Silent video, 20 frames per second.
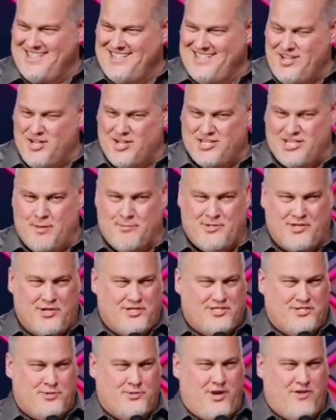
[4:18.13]
another time
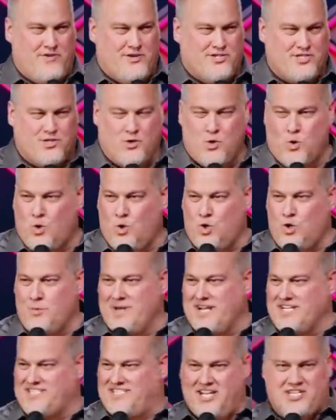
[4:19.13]
took us to another school.
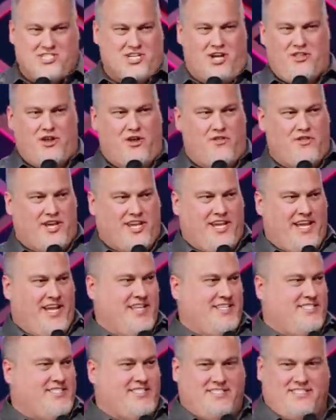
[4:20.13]
Made us teach all the other
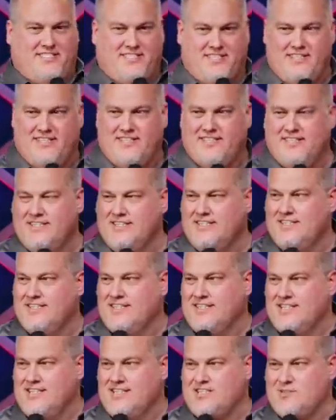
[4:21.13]
kids.
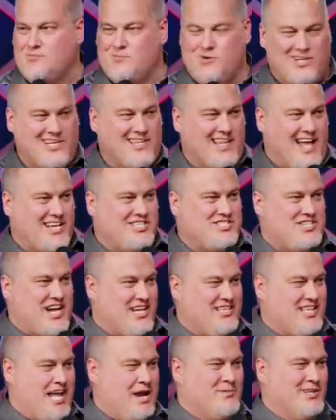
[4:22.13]
Some really lax
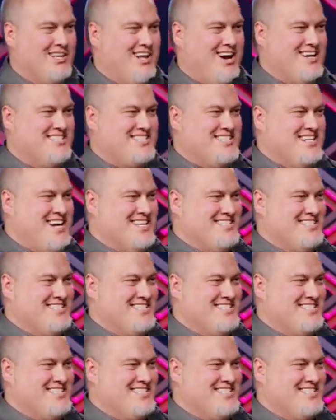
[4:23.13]
child labor laws in